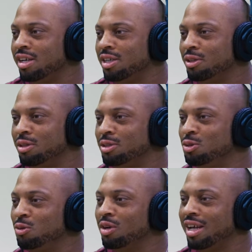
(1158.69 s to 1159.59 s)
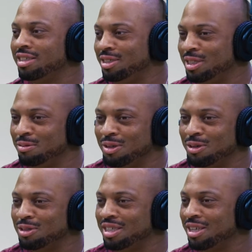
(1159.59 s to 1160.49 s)
this new relationship,
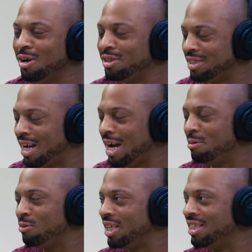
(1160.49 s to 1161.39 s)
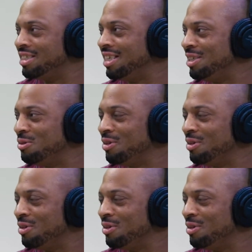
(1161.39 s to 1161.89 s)
you see it all the time. We get a new